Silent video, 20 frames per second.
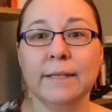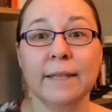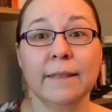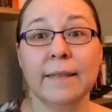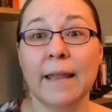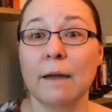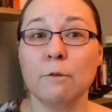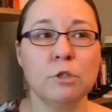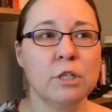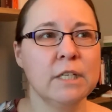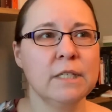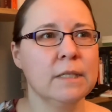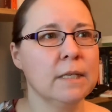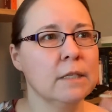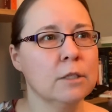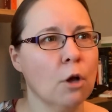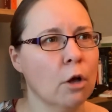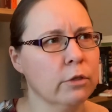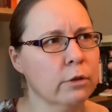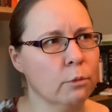And now she
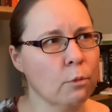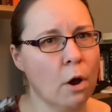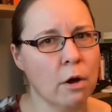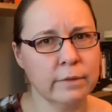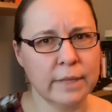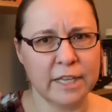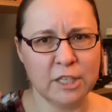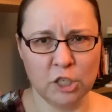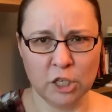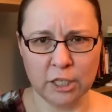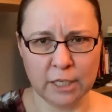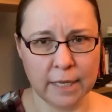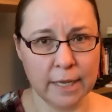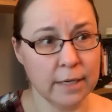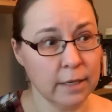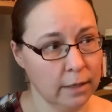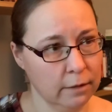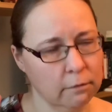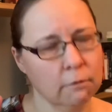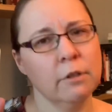sees all the wrong that she did.
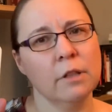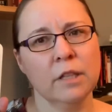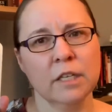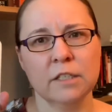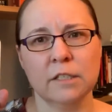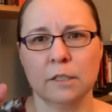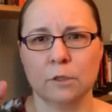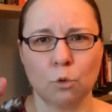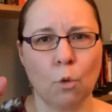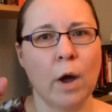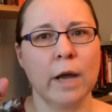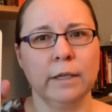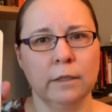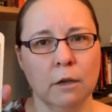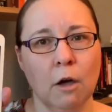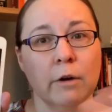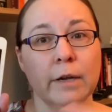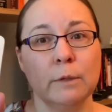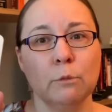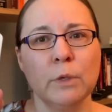And the list is quite
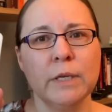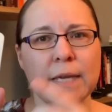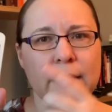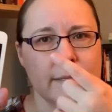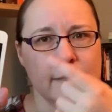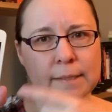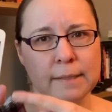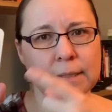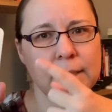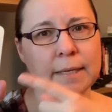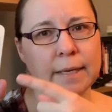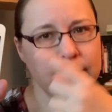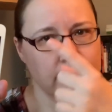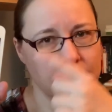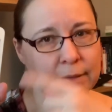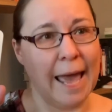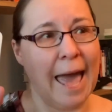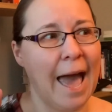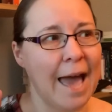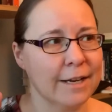long and we can see it
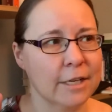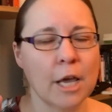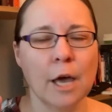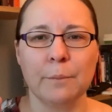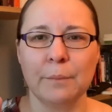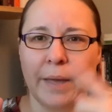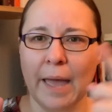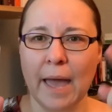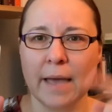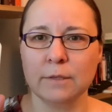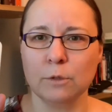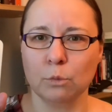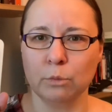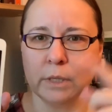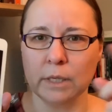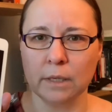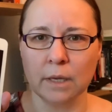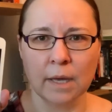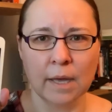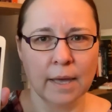add up as
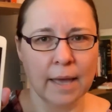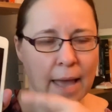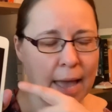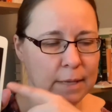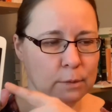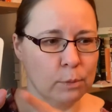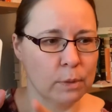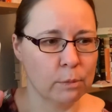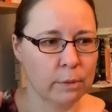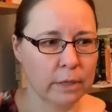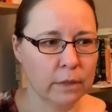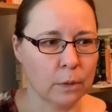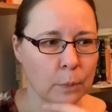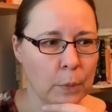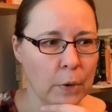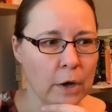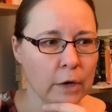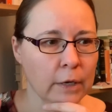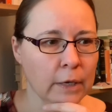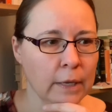we read the
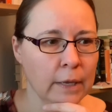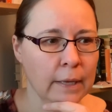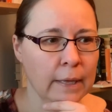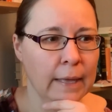book.